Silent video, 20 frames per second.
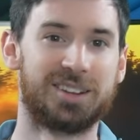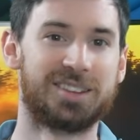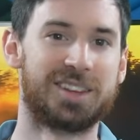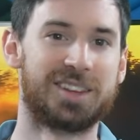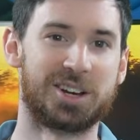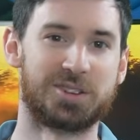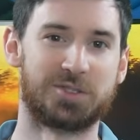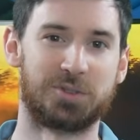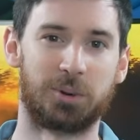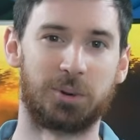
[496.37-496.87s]

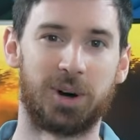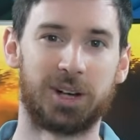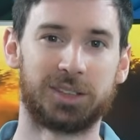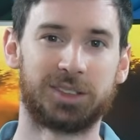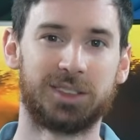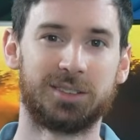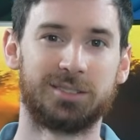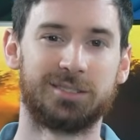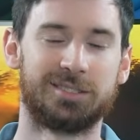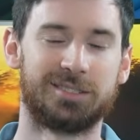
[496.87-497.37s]
Thanks for
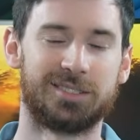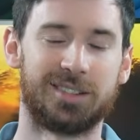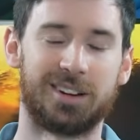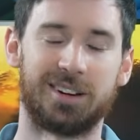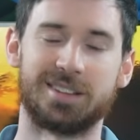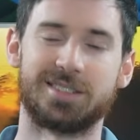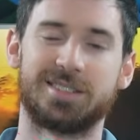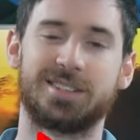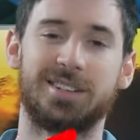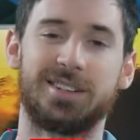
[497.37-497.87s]
watching, and
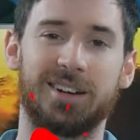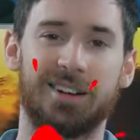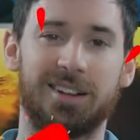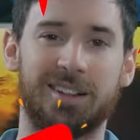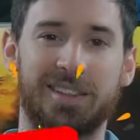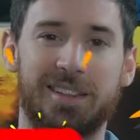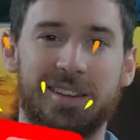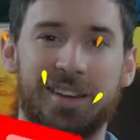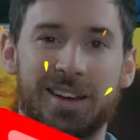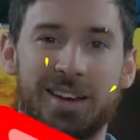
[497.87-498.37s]
I'll see y'all
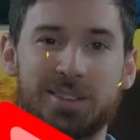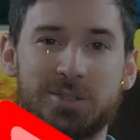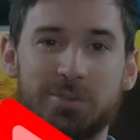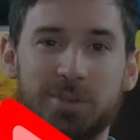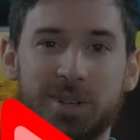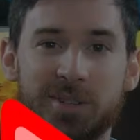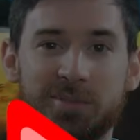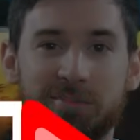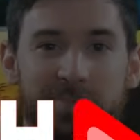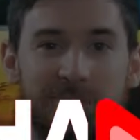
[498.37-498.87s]
in the next
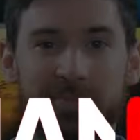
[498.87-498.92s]
one.